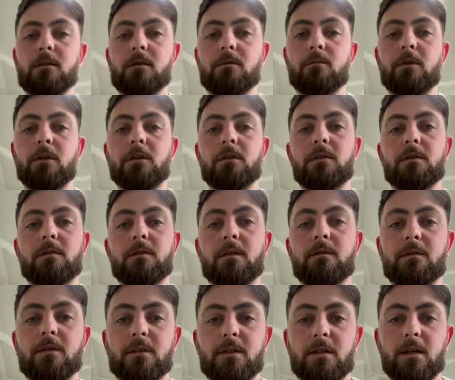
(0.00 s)
we're going to have to
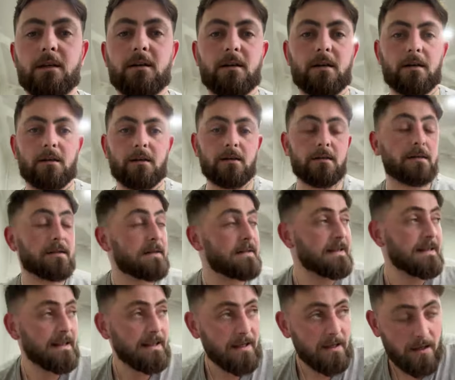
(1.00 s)
stay like this.
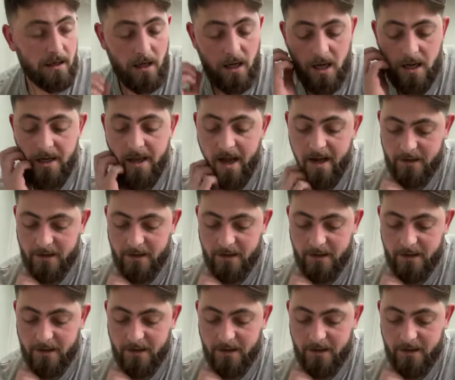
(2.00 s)
Yeah,